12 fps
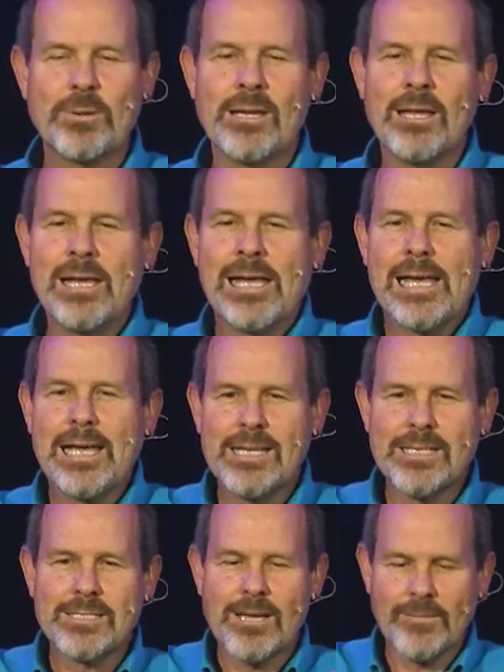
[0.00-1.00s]
And, and
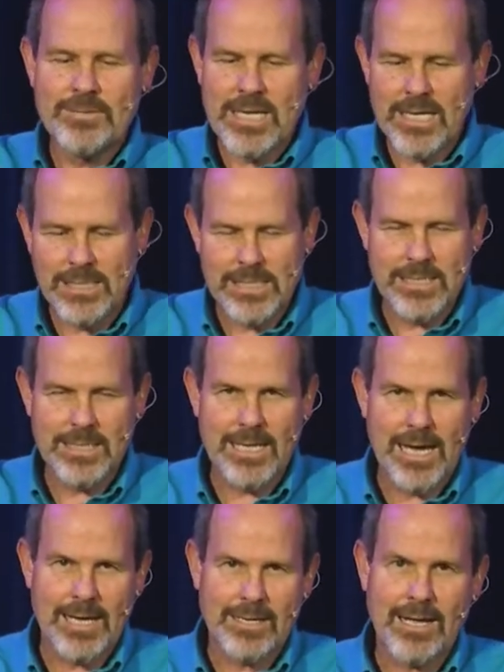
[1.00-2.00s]
he dovetailed into
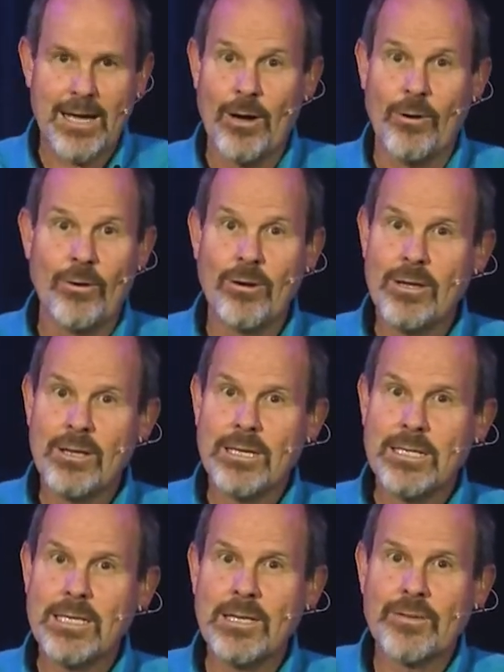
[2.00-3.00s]
that how,
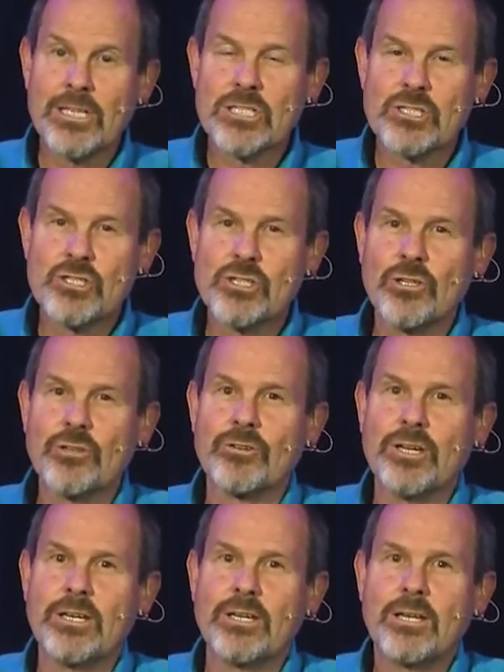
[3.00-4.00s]
even as
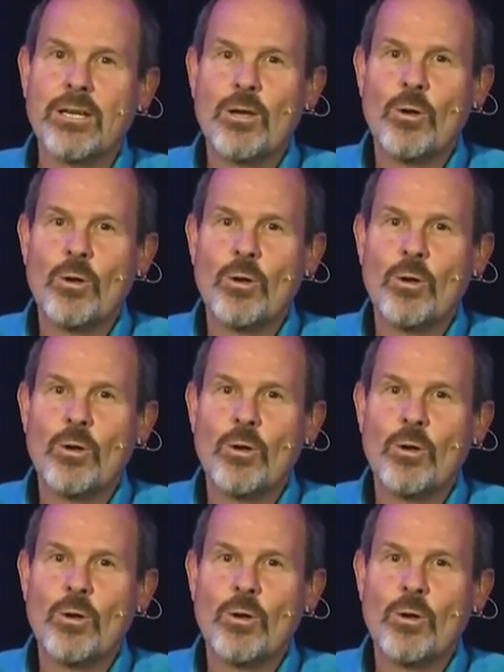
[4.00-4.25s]
children,